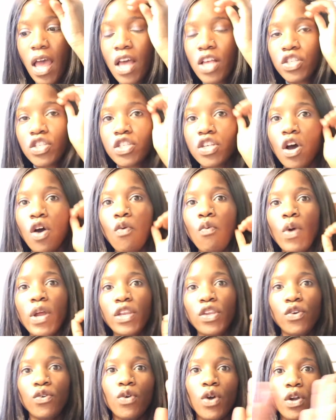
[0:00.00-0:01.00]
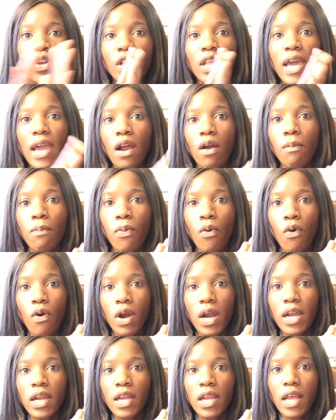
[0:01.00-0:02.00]
So when you go to the
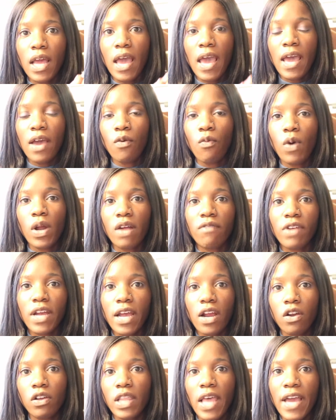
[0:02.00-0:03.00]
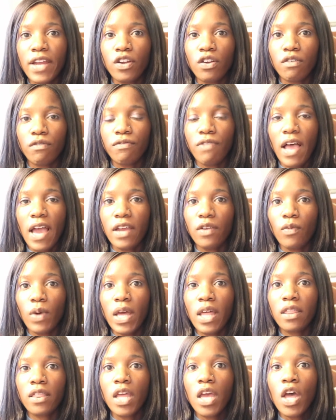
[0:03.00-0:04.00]
airport, whatever airline you're flying
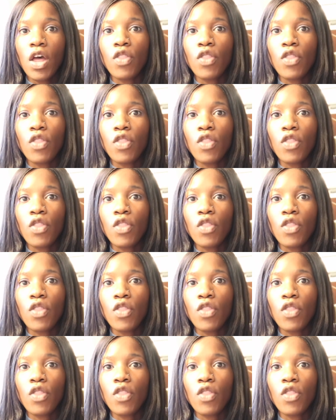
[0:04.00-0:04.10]
with,